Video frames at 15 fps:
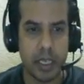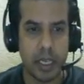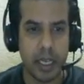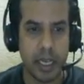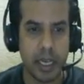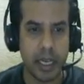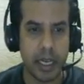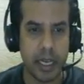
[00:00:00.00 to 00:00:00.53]

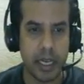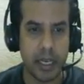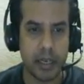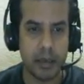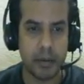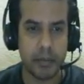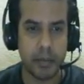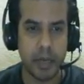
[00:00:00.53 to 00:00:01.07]

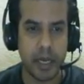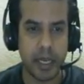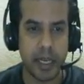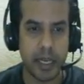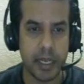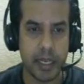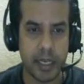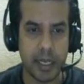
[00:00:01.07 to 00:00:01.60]
and
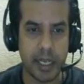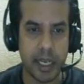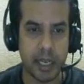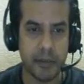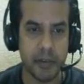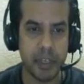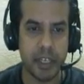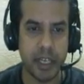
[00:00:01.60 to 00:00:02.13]
my
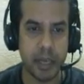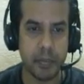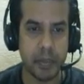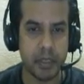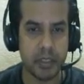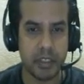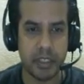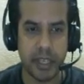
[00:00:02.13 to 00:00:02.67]
delivery type
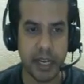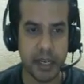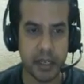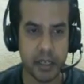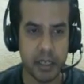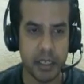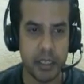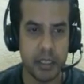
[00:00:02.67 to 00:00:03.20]
is
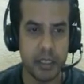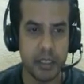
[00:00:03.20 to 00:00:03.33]
standard.